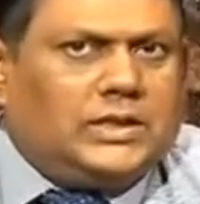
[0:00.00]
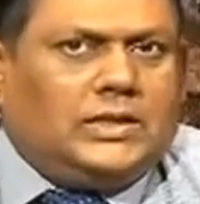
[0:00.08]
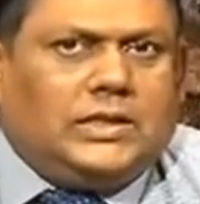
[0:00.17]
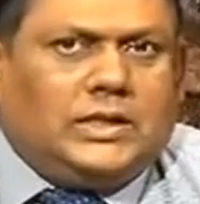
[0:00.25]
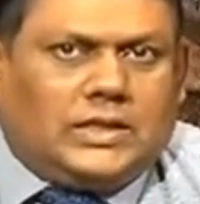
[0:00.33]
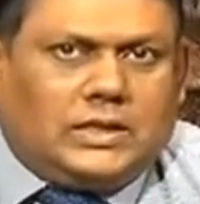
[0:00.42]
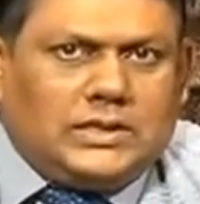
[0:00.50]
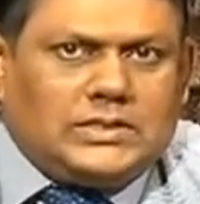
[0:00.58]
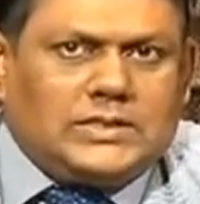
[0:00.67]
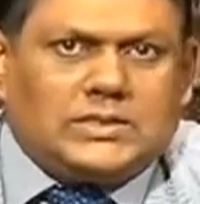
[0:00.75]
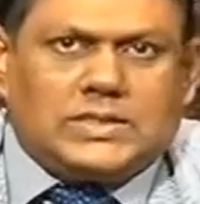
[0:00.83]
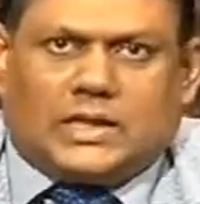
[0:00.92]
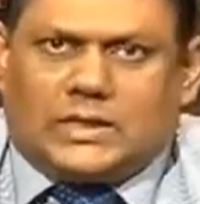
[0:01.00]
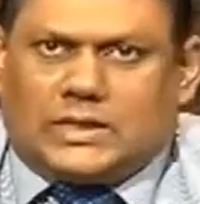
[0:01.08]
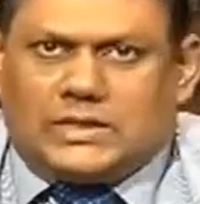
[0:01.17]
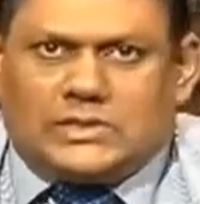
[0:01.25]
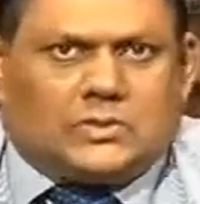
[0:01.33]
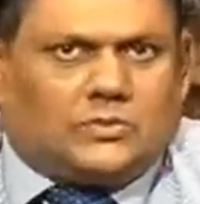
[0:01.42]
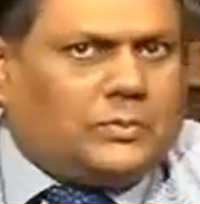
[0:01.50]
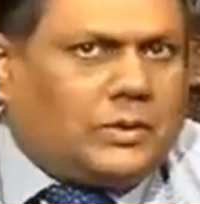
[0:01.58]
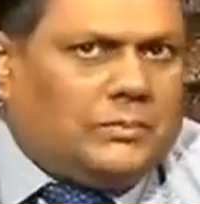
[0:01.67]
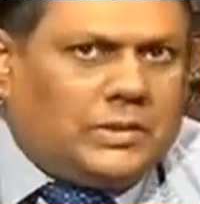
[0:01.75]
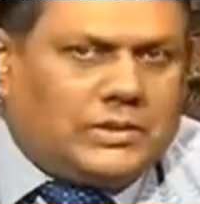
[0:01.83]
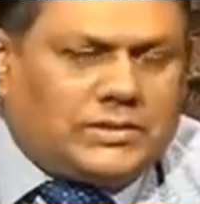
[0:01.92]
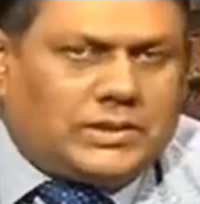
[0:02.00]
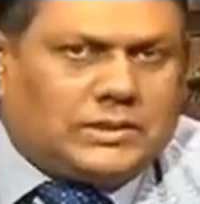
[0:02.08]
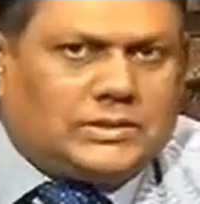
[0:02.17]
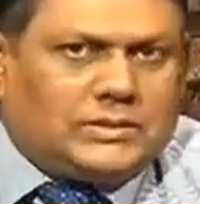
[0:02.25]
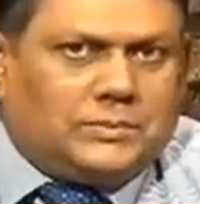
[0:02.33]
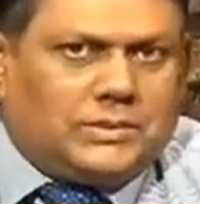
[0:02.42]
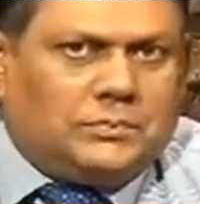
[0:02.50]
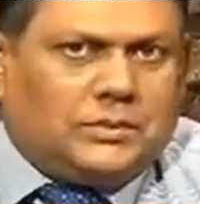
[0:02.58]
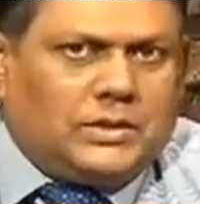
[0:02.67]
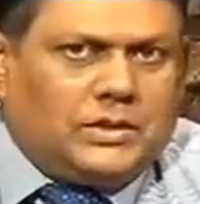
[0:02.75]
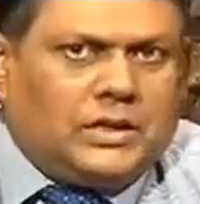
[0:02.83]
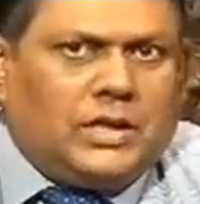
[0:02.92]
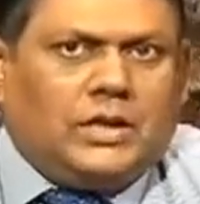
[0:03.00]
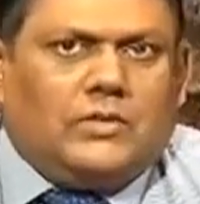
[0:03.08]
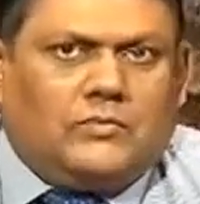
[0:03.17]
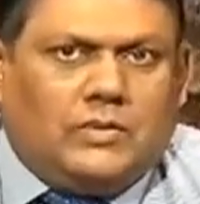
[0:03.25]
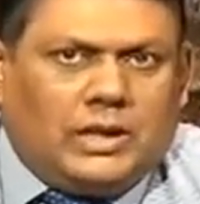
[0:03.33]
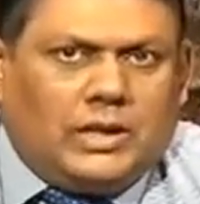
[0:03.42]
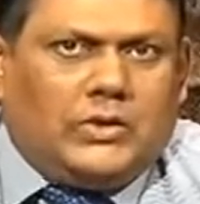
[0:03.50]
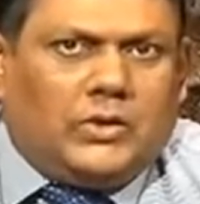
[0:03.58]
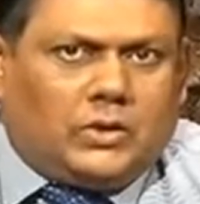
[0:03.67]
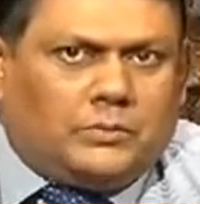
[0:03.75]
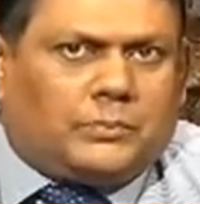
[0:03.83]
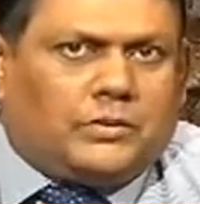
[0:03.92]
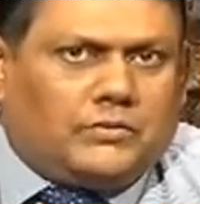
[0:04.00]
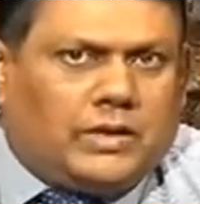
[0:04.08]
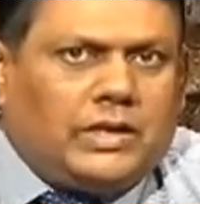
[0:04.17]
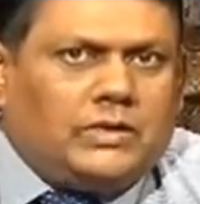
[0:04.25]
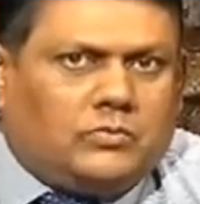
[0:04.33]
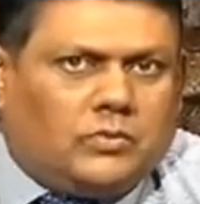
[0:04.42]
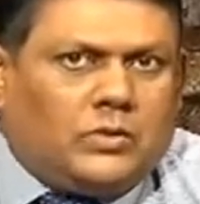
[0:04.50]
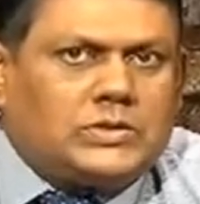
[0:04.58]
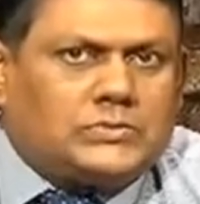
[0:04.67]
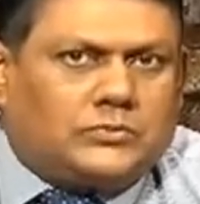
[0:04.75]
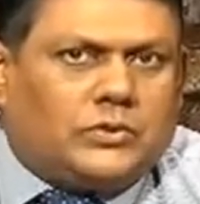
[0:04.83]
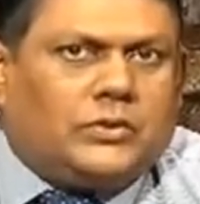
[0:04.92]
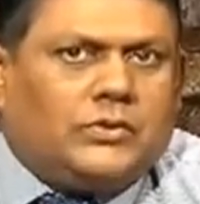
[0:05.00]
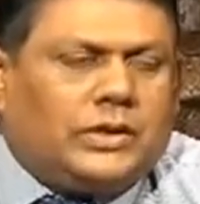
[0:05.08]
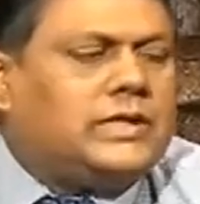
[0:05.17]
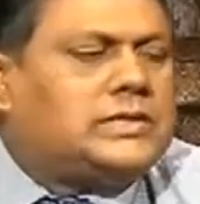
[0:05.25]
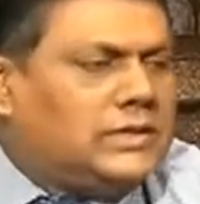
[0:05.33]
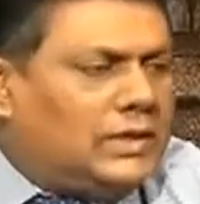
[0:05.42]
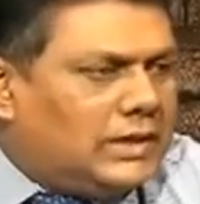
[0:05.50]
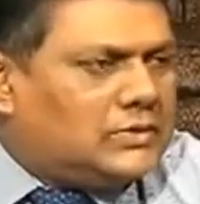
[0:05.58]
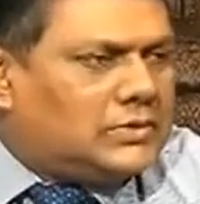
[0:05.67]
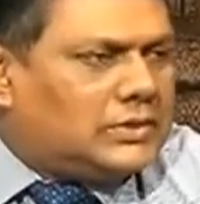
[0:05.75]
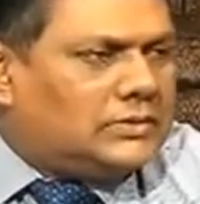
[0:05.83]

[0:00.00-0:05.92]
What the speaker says: increasing salaries of public sector people will not provide votes for next election.